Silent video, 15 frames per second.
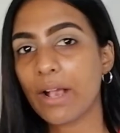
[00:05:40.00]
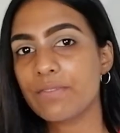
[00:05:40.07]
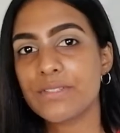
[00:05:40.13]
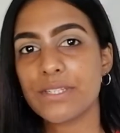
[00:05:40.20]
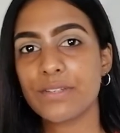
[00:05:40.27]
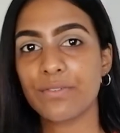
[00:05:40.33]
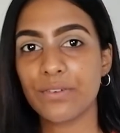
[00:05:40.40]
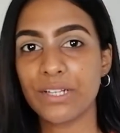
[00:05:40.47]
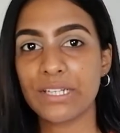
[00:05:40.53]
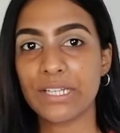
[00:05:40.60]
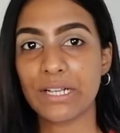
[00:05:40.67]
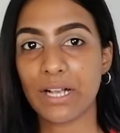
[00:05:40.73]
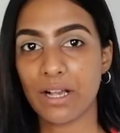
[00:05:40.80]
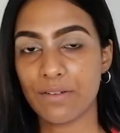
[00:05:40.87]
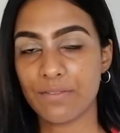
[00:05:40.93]
you have
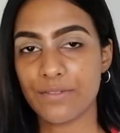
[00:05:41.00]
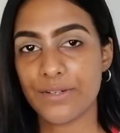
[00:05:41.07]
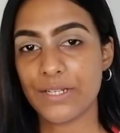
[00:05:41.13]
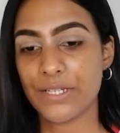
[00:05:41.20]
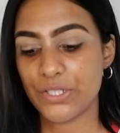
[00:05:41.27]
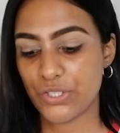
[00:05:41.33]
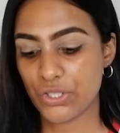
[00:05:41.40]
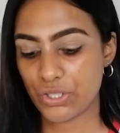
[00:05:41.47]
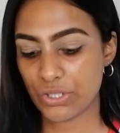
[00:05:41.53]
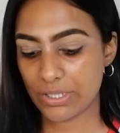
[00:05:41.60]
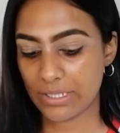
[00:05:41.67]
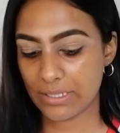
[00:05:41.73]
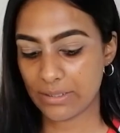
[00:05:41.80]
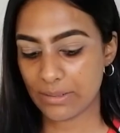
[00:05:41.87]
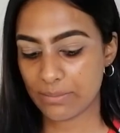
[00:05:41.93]
different coverage
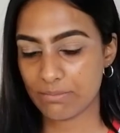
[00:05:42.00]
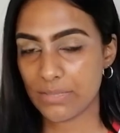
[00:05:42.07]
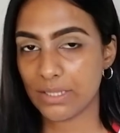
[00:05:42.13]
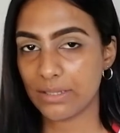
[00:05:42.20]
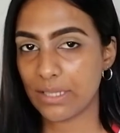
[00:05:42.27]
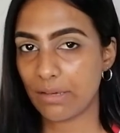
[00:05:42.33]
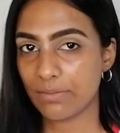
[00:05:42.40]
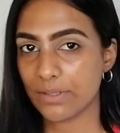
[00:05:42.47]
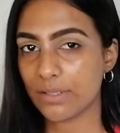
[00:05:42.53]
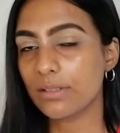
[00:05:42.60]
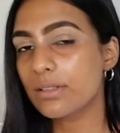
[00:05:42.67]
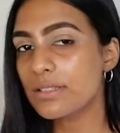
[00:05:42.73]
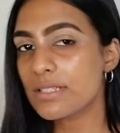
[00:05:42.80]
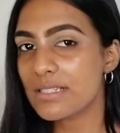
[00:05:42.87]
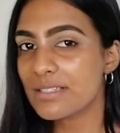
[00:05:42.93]

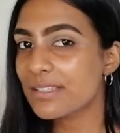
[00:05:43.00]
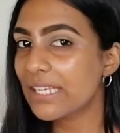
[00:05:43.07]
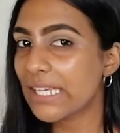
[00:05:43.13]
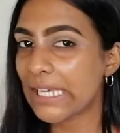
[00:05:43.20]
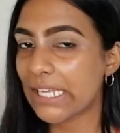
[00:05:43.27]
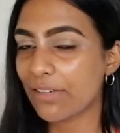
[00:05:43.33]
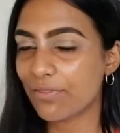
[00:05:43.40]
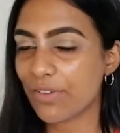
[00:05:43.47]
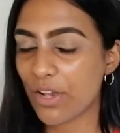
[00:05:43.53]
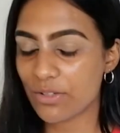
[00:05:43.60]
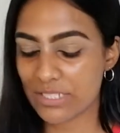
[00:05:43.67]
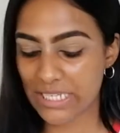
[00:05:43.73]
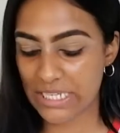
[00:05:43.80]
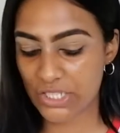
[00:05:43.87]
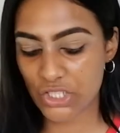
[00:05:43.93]
levels in a
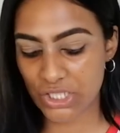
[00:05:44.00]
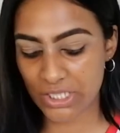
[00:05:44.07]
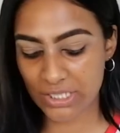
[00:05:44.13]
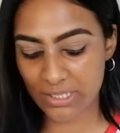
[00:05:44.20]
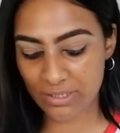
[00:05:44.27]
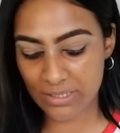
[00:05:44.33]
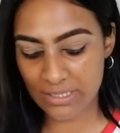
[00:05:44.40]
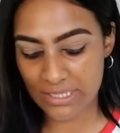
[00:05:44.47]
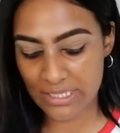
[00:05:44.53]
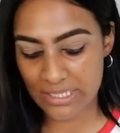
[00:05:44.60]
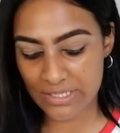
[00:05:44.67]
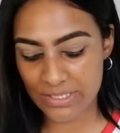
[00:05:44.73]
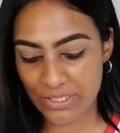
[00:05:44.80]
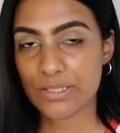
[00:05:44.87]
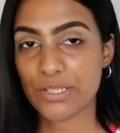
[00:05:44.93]
foundation.
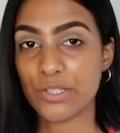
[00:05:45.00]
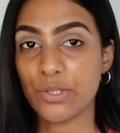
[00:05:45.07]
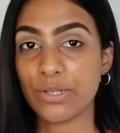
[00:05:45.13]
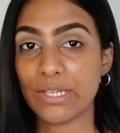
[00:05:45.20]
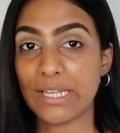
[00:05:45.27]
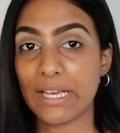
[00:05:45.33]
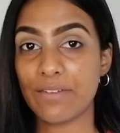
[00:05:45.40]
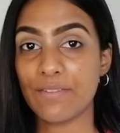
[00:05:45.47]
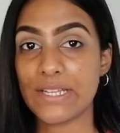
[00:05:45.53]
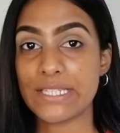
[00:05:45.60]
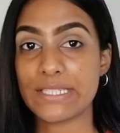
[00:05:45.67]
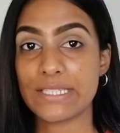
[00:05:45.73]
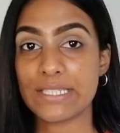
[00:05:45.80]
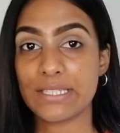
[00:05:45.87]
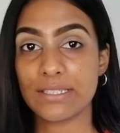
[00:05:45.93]
So you can have
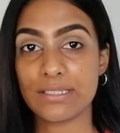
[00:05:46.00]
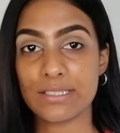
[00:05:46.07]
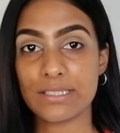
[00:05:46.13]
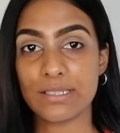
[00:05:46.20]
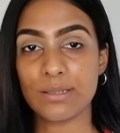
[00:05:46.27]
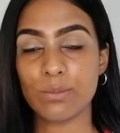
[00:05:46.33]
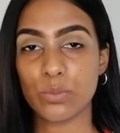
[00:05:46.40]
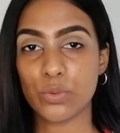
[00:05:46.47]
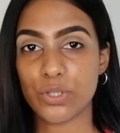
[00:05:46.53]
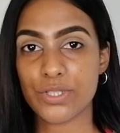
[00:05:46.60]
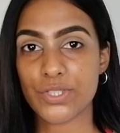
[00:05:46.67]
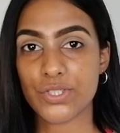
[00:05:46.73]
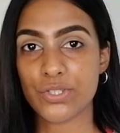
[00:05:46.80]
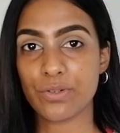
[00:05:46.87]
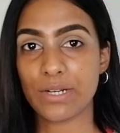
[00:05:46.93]
a tinted
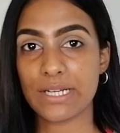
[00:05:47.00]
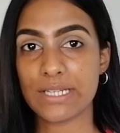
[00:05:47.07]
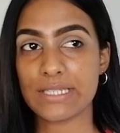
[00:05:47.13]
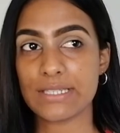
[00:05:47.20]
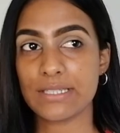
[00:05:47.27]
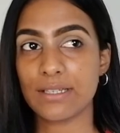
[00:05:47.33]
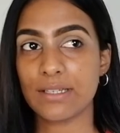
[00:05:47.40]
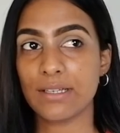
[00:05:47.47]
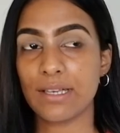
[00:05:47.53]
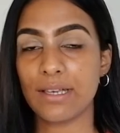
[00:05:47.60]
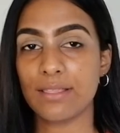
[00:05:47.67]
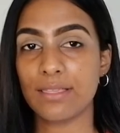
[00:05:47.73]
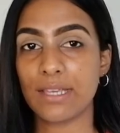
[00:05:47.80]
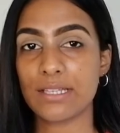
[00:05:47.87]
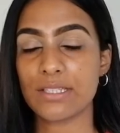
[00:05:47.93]
moisturizer,
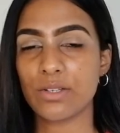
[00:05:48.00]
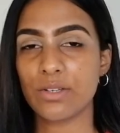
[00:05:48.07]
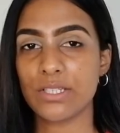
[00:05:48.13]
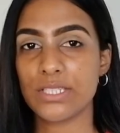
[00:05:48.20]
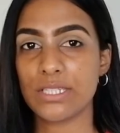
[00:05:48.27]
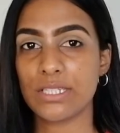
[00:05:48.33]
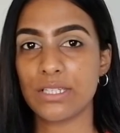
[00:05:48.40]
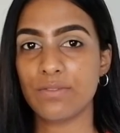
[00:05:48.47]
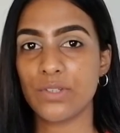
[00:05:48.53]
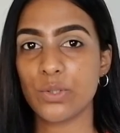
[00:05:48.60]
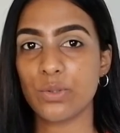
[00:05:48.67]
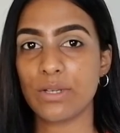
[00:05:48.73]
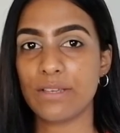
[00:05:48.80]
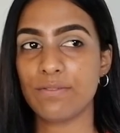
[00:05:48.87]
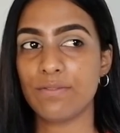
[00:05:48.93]
and that's going to give
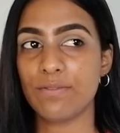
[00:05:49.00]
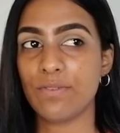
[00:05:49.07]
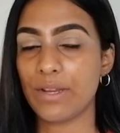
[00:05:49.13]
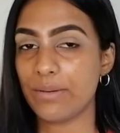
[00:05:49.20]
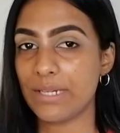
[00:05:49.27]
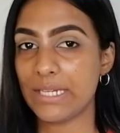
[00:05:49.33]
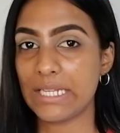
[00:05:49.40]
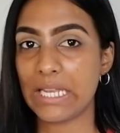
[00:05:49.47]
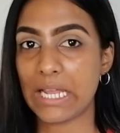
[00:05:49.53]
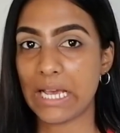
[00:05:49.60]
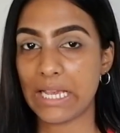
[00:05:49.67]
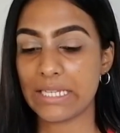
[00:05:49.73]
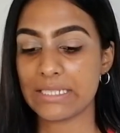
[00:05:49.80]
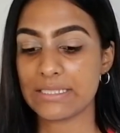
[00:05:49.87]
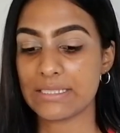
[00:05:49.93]
you a very
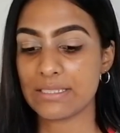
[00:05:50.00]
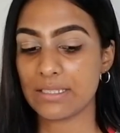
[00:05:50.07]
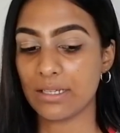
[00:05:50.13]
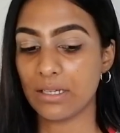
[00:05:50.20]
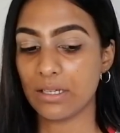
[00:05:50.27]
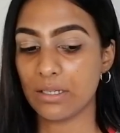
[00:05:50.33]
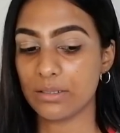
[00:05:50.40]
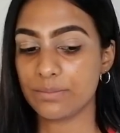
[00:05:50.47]
light